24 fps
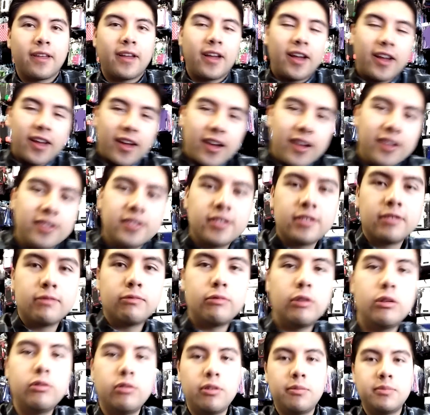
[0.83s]
Hi guys,
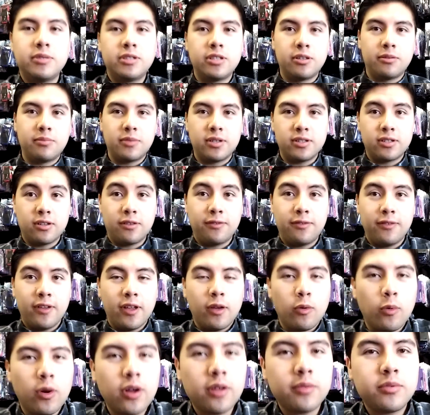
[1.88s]
oh let me center myself,
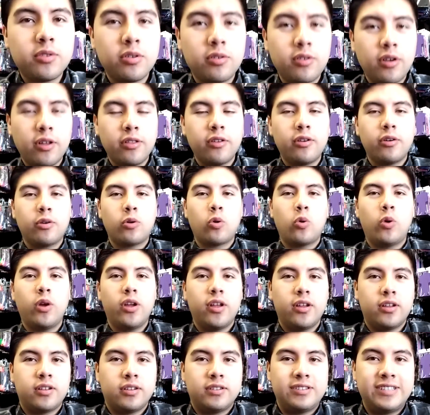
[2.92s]
and welcome to another
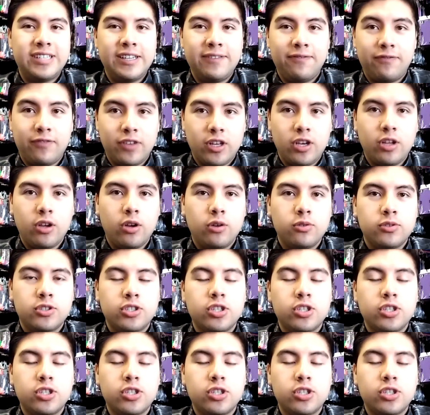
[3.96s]
quick tip video.